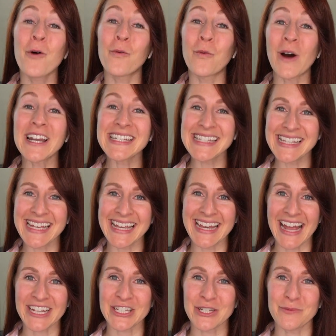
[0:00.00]
What is the
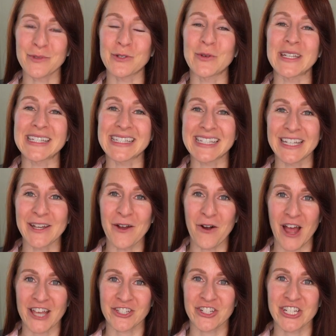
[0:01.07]
connection between
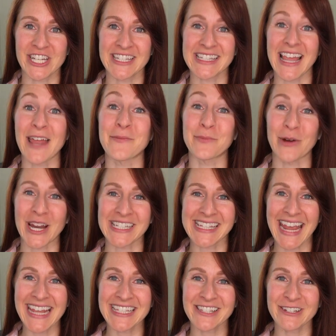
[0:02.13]
xenoestrogens and breast
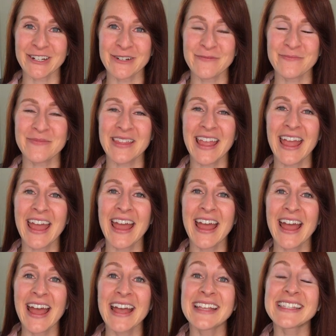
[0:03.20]
cancer?
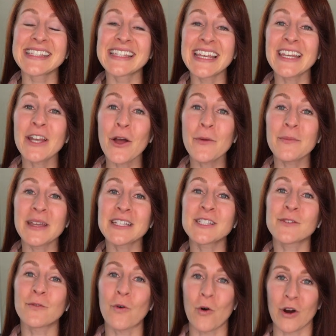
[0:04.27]
Xeno means
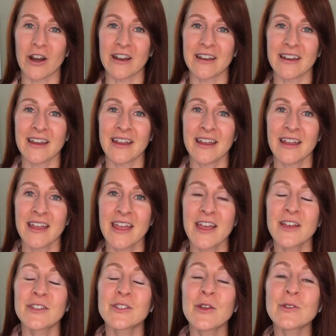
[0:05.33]
foreign.
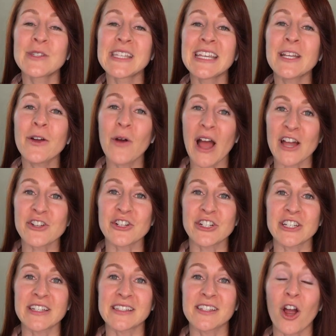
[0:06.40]
So
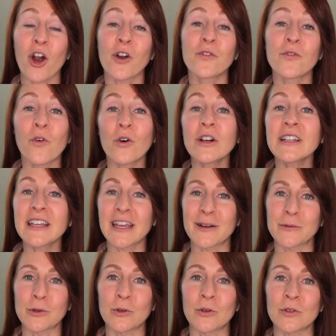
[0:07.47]
xenoestrogens are foreign
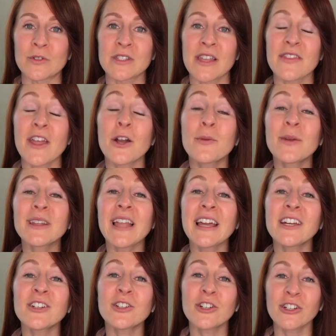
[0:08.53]
chemicals that are
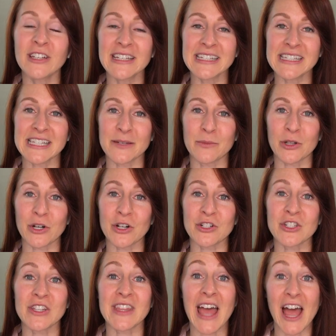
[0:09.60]
molecularly similar
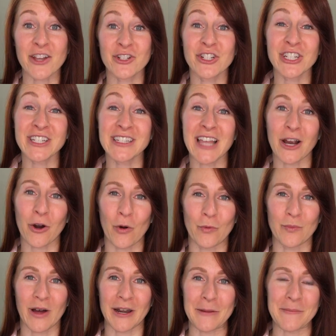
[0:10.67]
to the estrogens our own
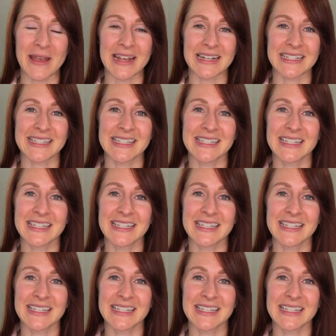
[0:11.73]
body makes.